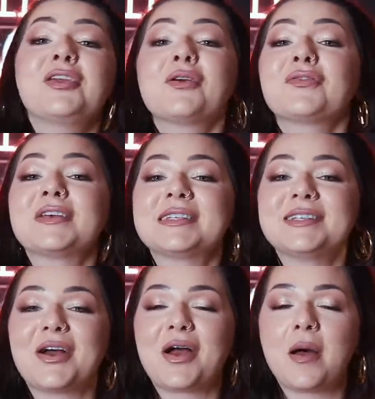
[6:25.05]

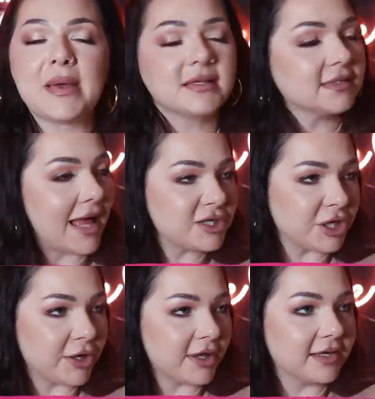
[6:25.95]

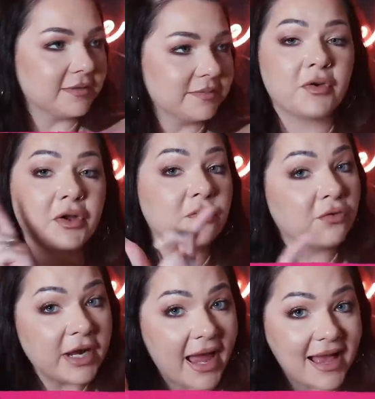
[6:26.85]
yourfuzzy.com/Sherilyn for your
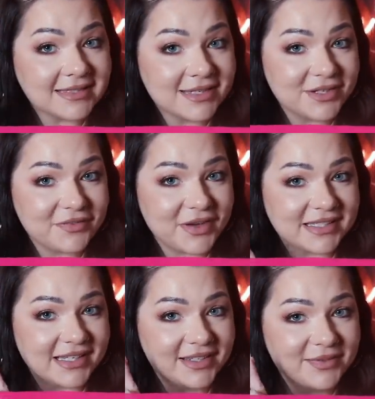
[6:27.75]
free access to
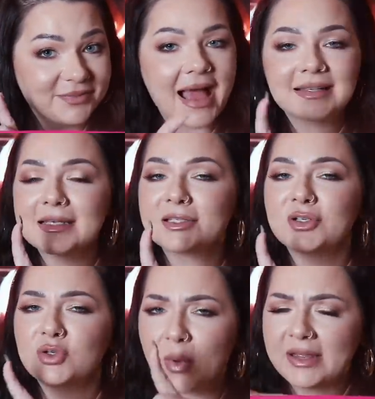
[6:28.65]
Fuzzy, access
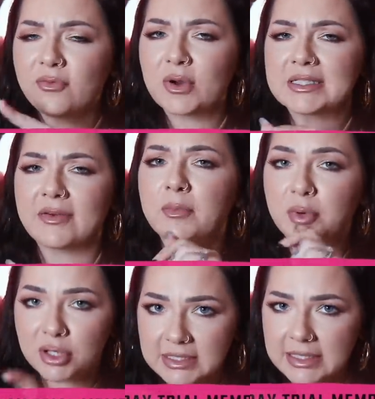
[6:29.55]
to 24/7
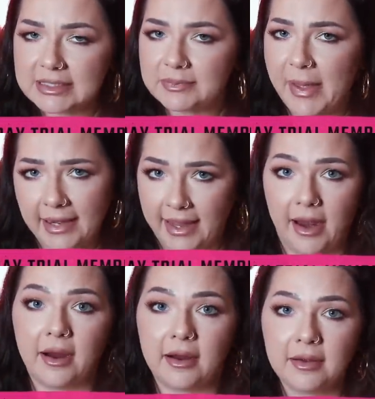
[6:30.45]
personalized pet
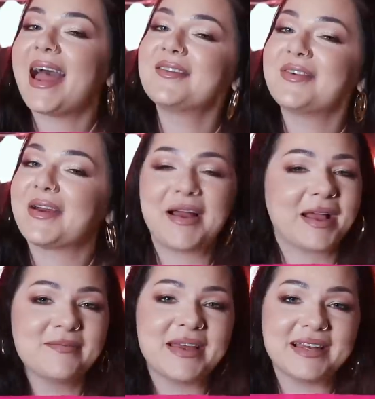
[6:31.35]
care, and vet
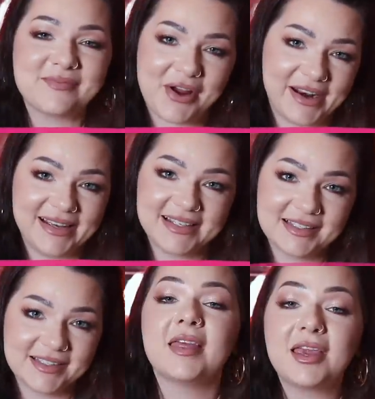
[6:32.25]
recommended
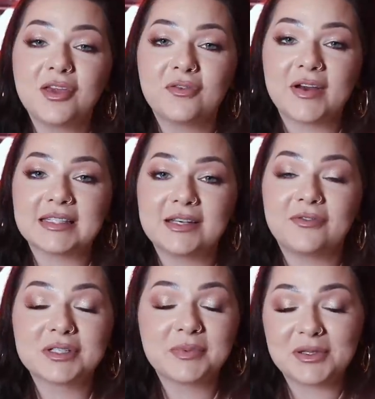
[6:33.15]
products. Thank you, Fuzzy,
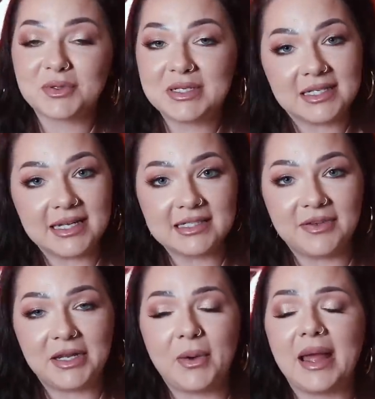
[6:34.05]
for sponsoring today's
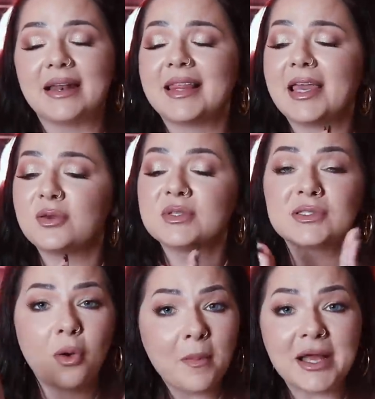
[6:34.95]
video, and thank you
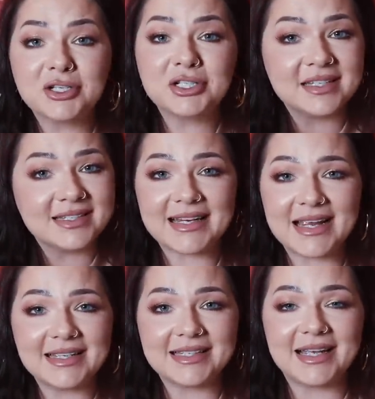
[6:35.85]
so much to
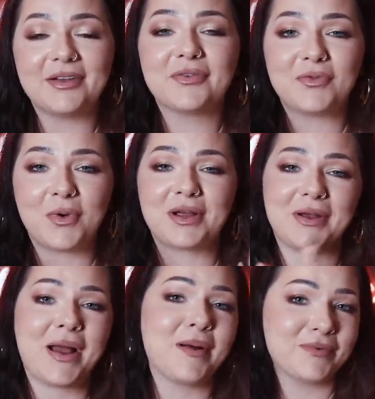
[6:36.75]
Stacy for
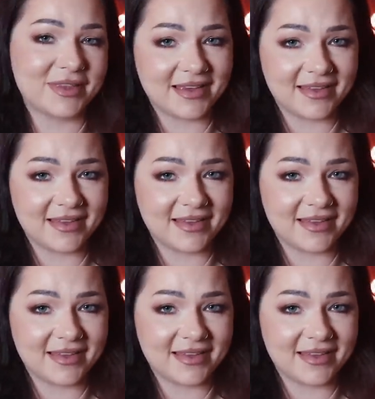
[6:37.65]
your help with